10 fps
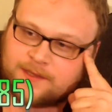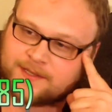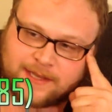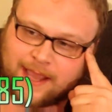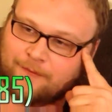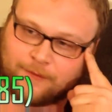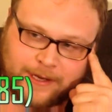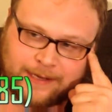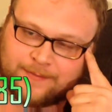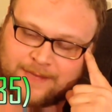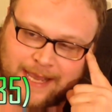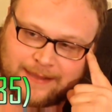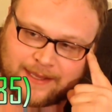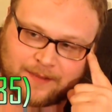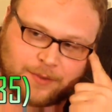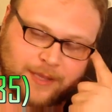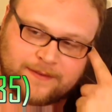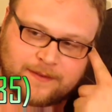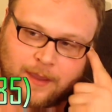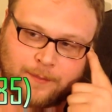Just every deck that can play
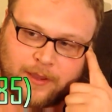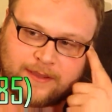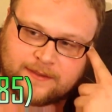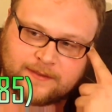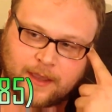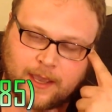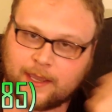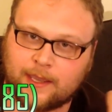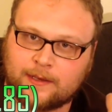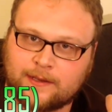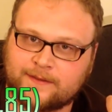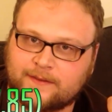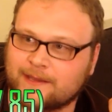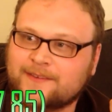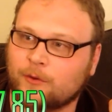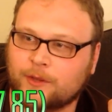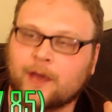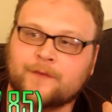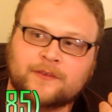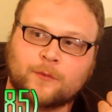this guy plays this guy, and it's
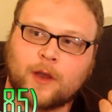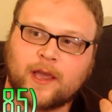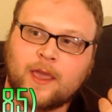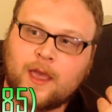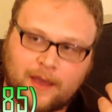totally obvious why.